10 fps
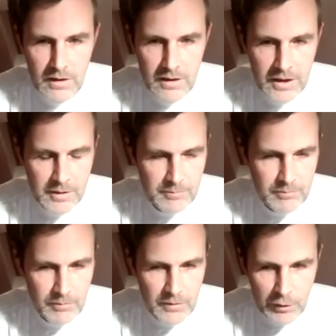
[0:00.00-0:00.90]

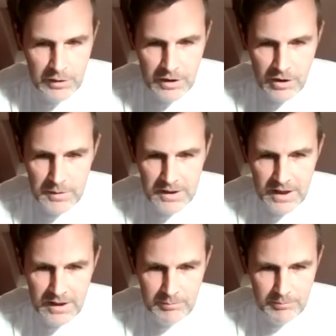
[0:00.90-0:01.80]
The origami
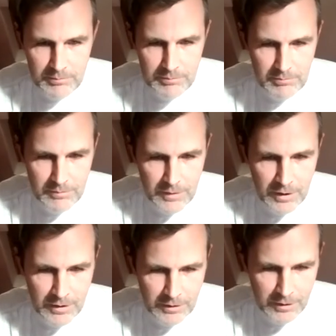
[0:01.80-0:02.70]
came
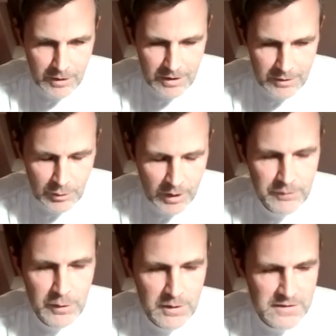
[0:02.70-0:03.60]
quite a
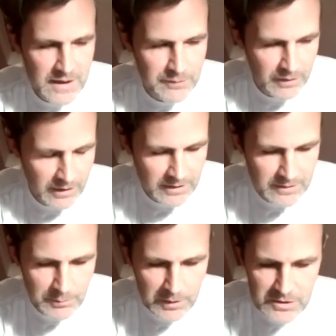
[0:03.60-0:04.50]
few years after that.
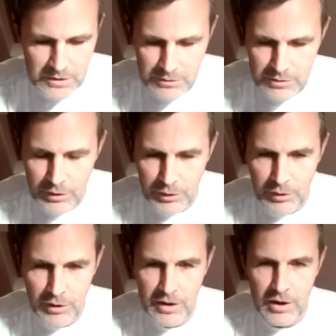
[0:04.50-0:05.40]
My children got an
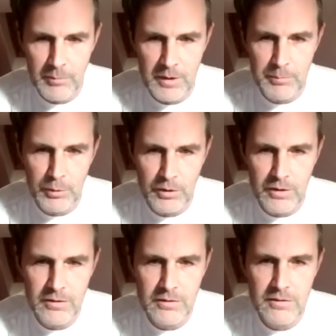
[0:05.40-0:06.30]
origami book
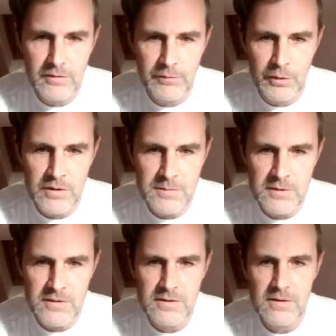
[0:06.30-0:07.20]
for
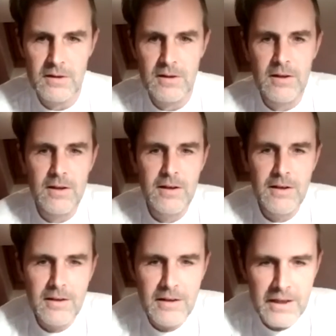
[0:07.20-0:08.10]
Christmas,
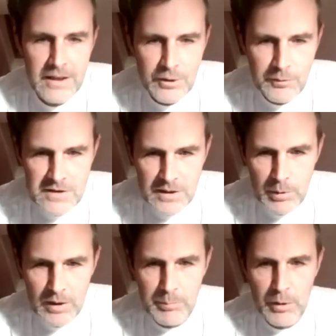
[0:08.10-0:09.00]
and obviously
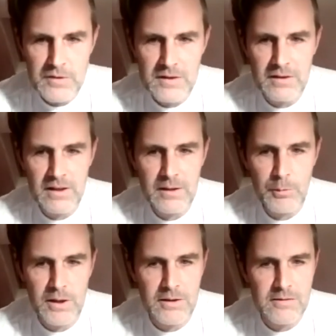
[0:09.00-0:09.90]
by Boxing Day
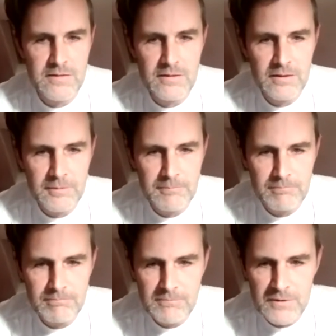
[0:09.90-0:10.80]
went, so
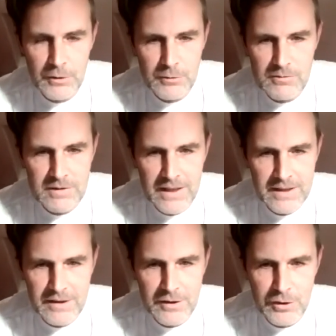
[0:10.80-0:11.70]

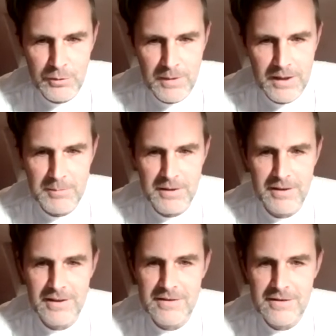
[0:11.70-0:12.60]
Dad, can you make me
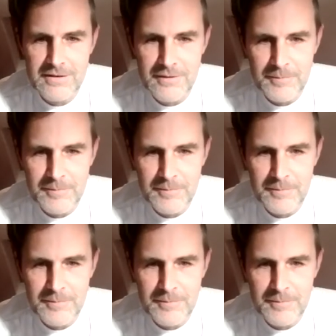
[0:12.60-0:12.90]
this?